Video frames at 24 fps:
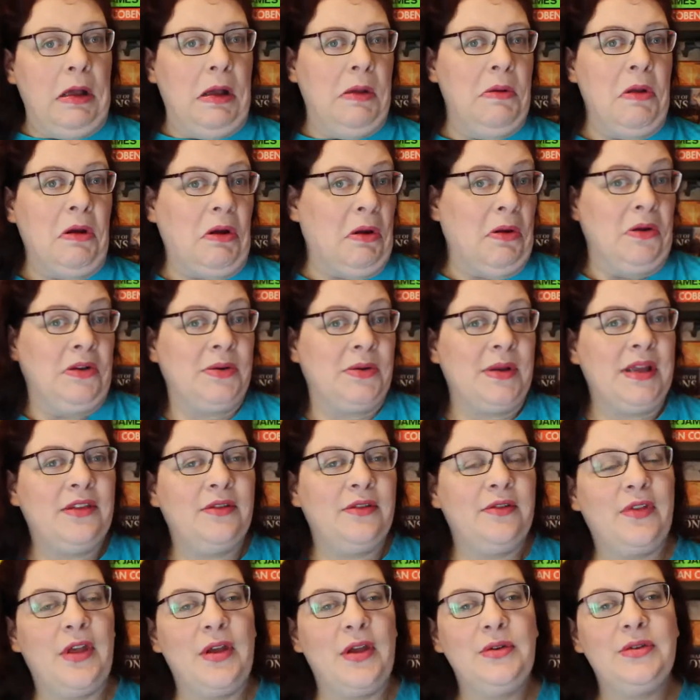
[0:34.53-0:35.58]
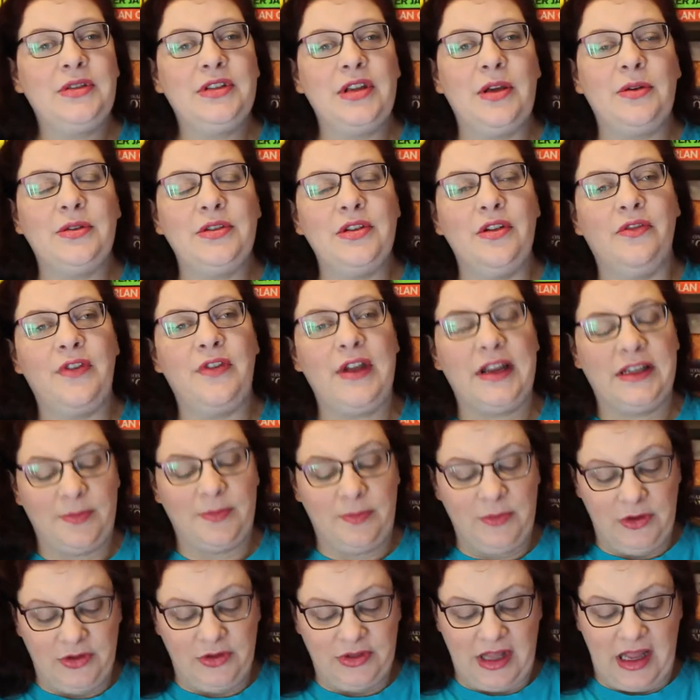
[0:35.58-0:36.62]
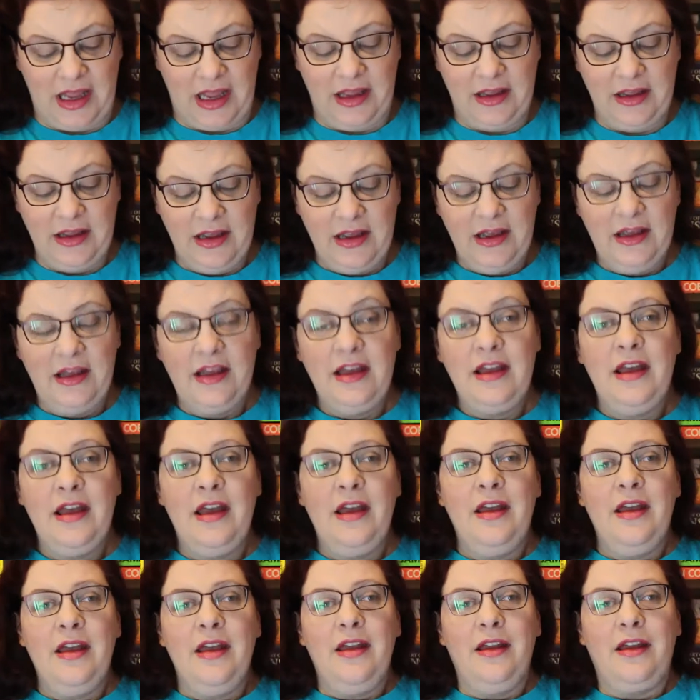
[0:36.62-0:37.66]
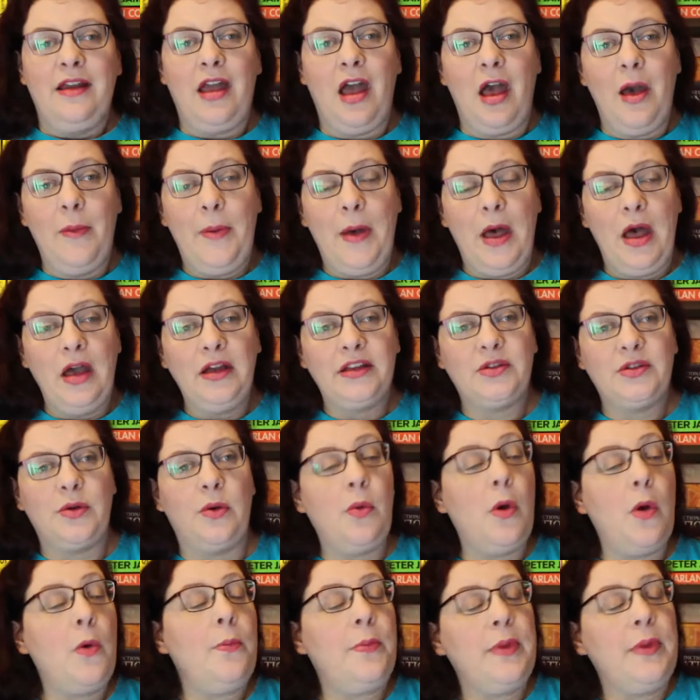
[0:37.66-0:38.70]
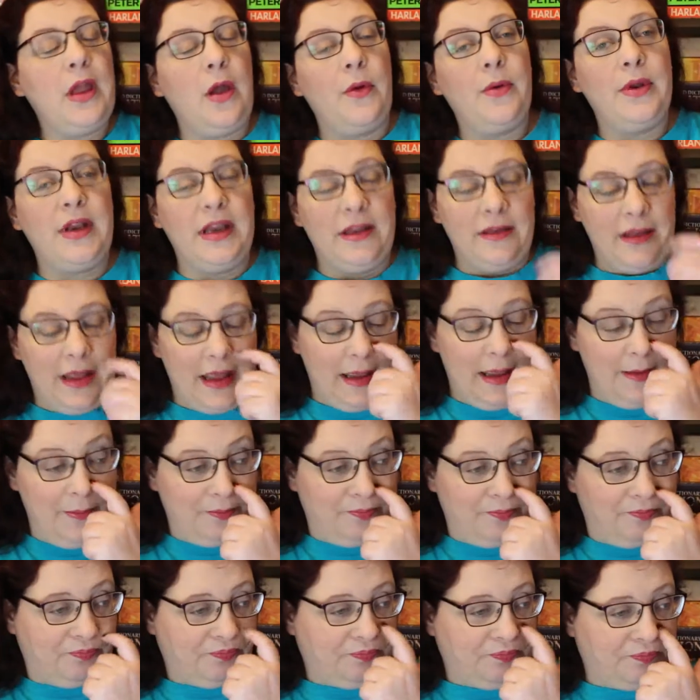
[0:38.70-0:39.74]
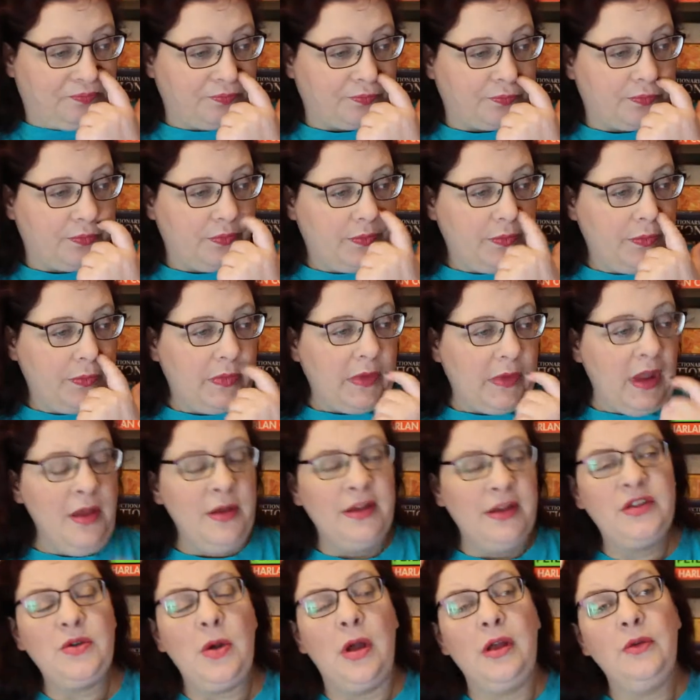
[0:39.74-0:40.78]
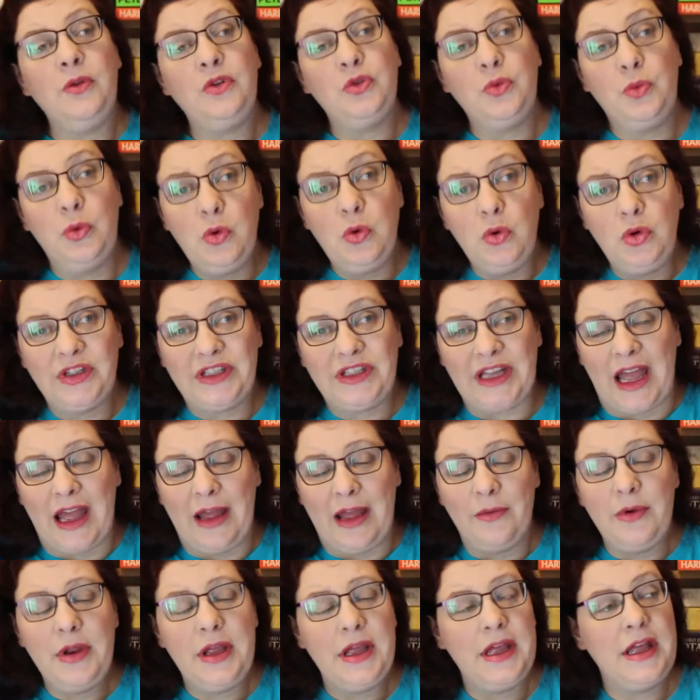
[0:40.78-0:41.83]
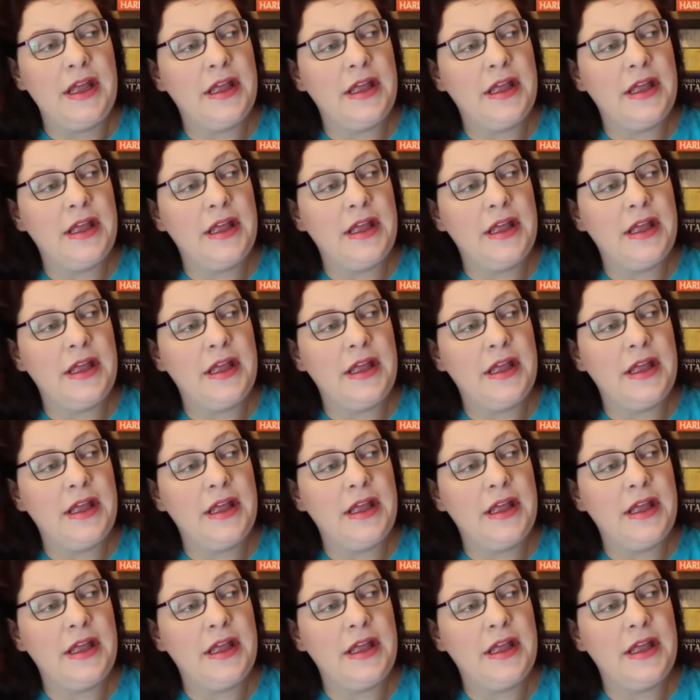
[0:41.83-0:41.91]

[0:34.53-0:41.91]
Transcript: I'm not going to either of those, so it's not fair to use their car park, so I won't be going in there. So I should walk down.